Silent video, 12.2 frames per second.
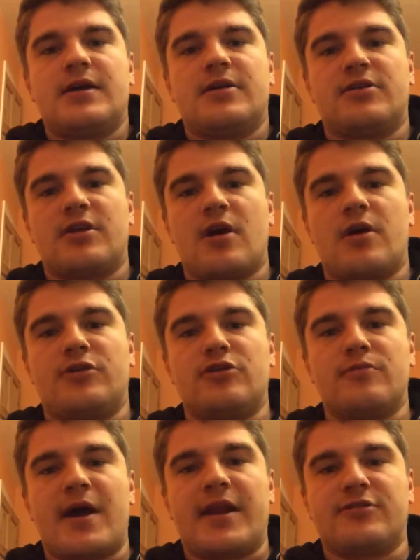you know, a
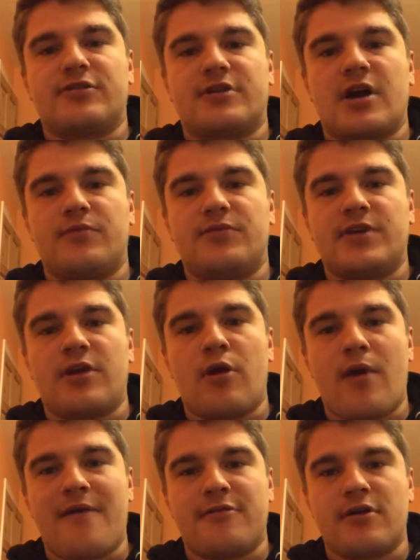new manager comes in,
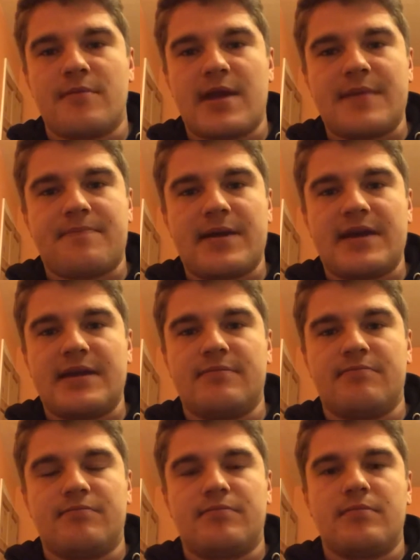whoever it may be,